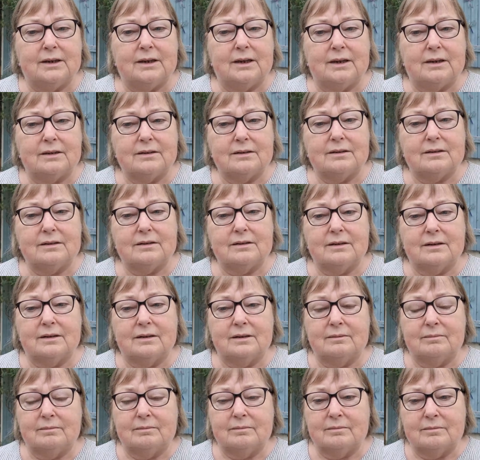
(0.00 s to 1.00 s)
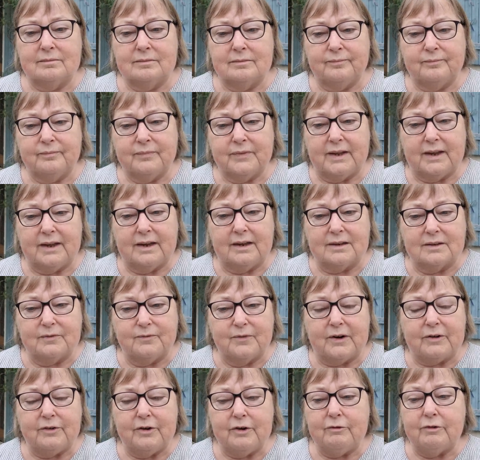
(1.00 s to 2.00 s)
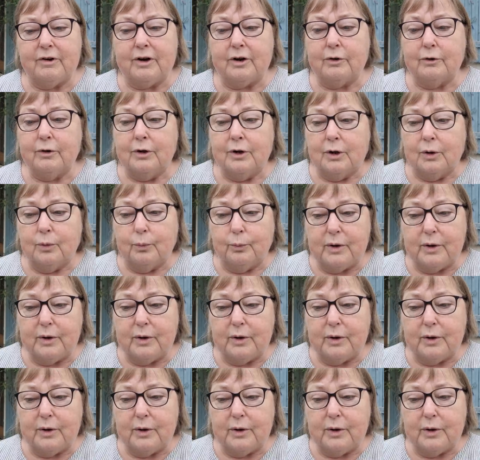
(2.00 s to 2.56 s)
It's very real.